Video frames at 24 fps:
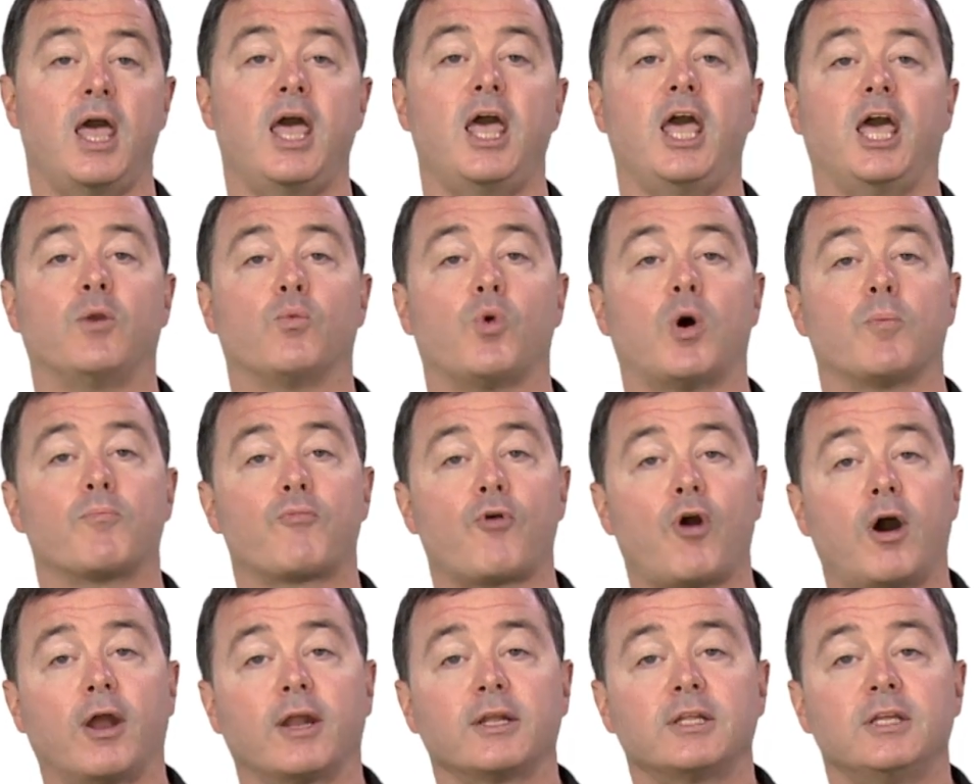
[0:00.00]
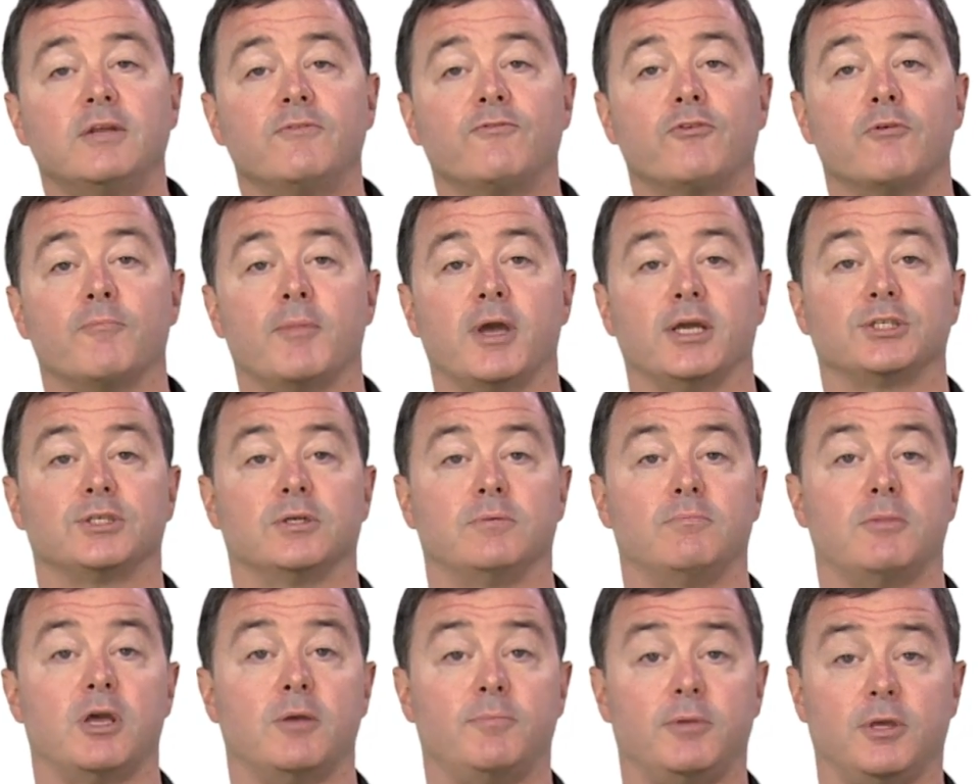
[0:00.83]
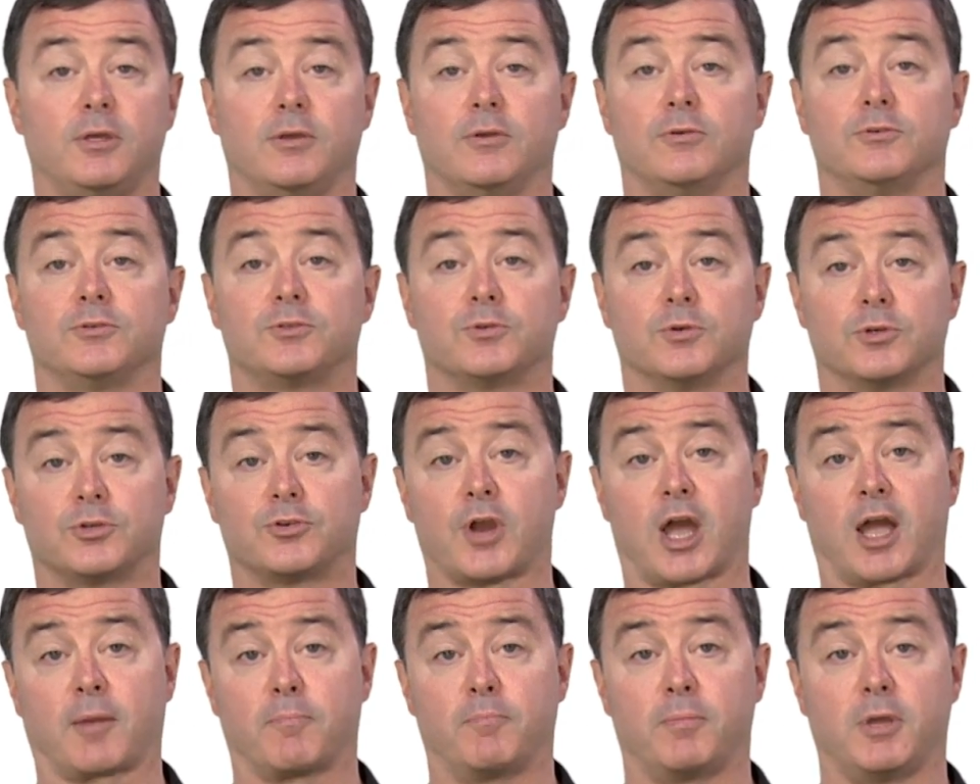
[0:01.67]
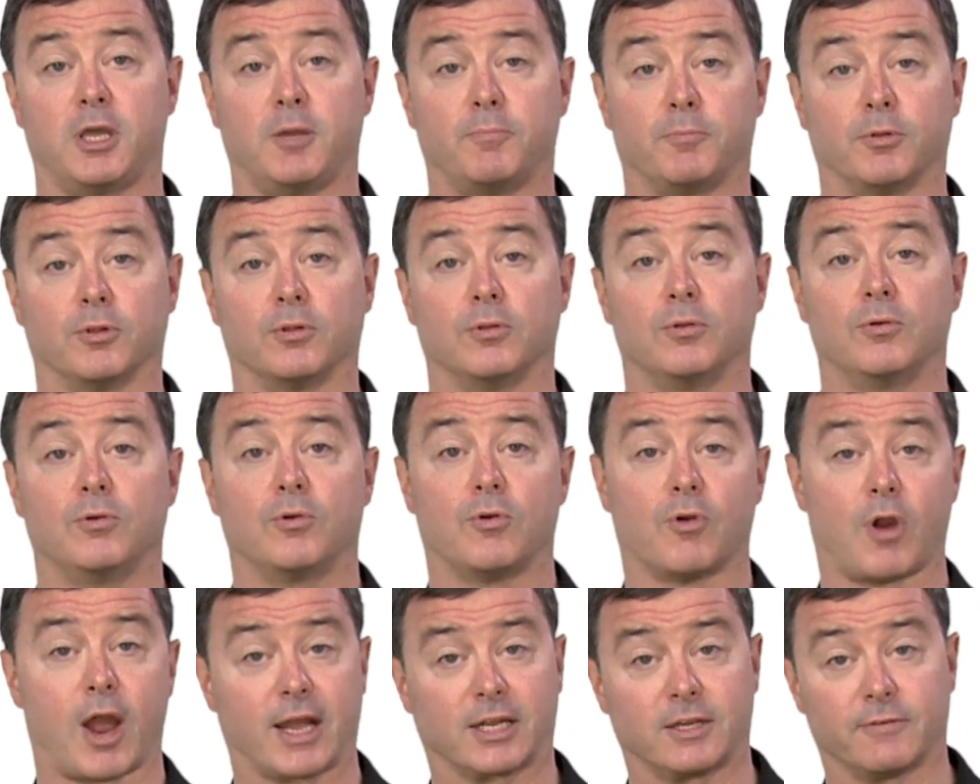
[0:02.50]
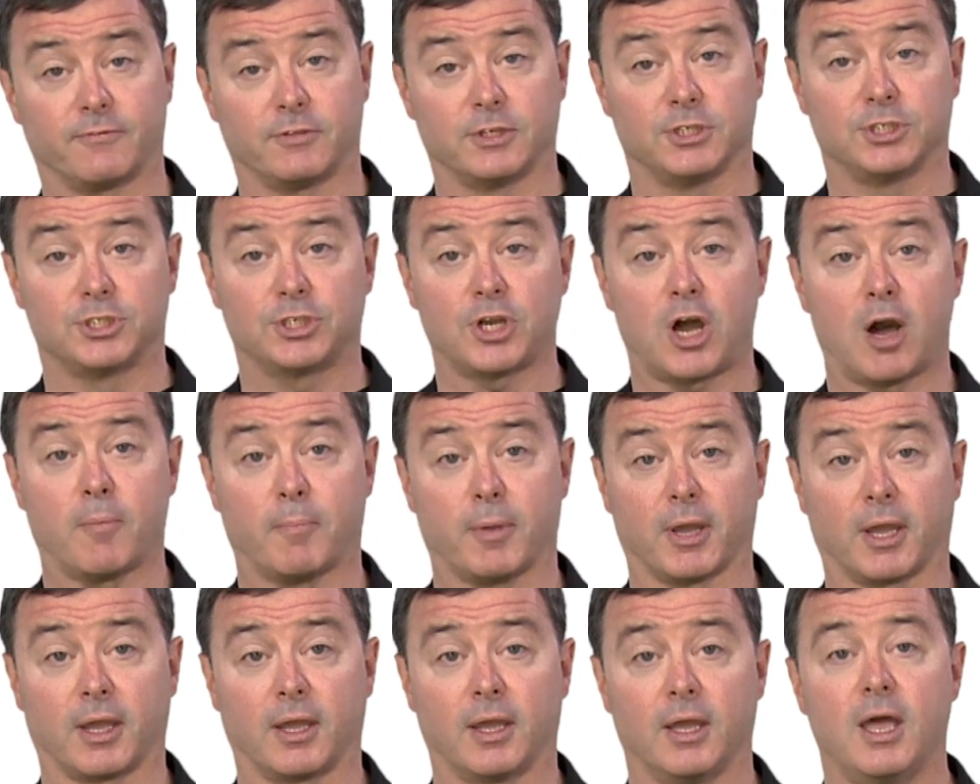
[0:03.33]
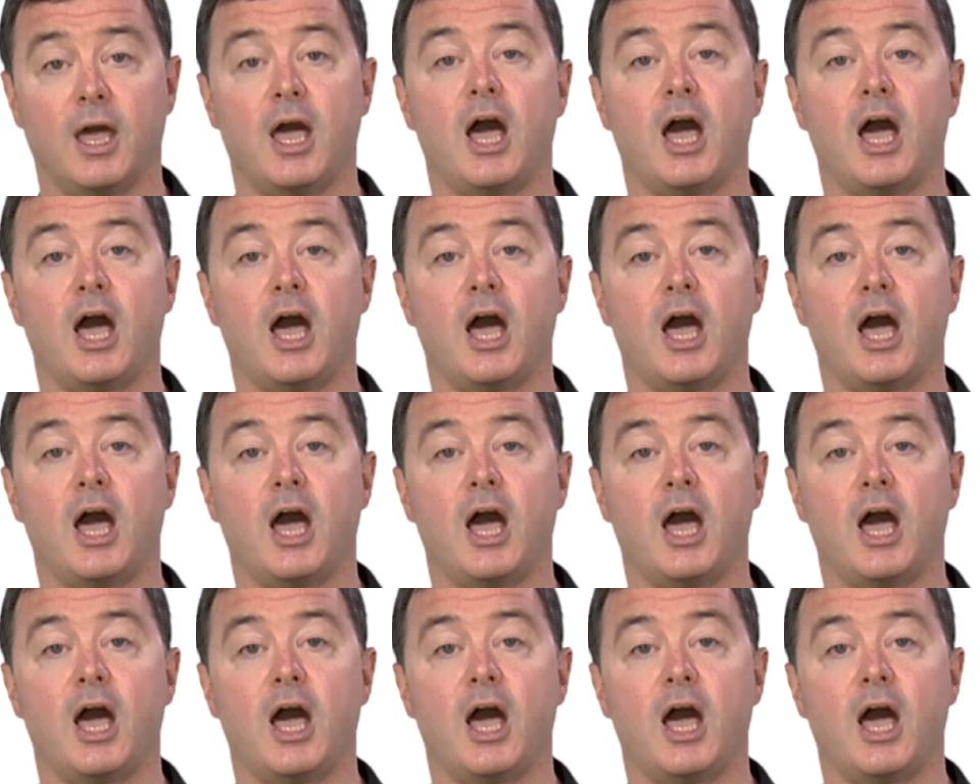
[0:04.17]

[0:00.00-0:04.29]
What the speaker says: And while product information may be used to attract people who are actively shopping,